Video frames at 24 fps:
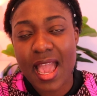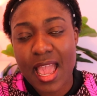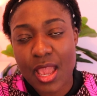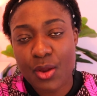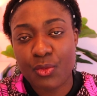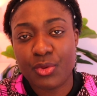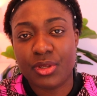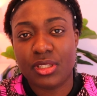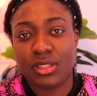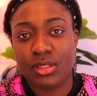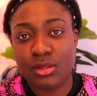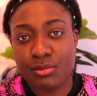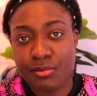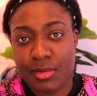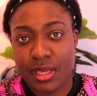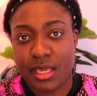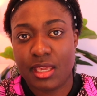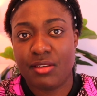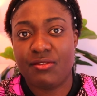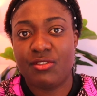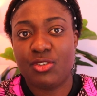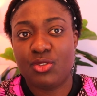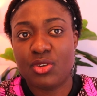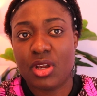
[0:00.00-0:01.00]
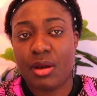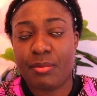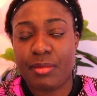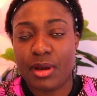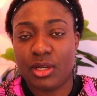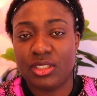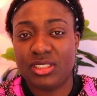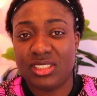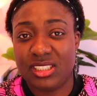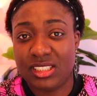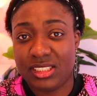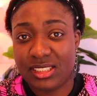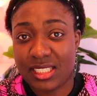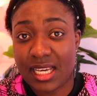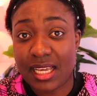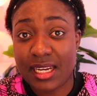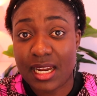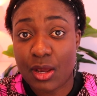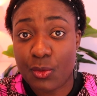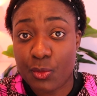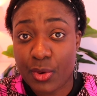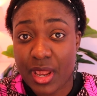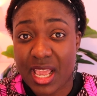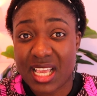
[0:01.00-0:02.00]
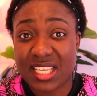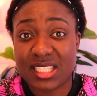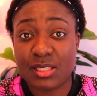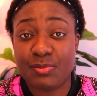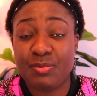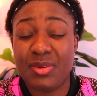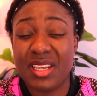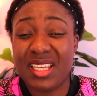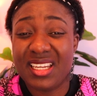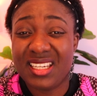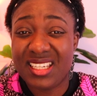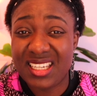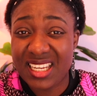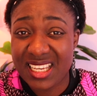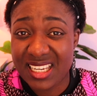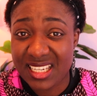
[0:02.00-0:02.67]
I will make a video about it and I will explain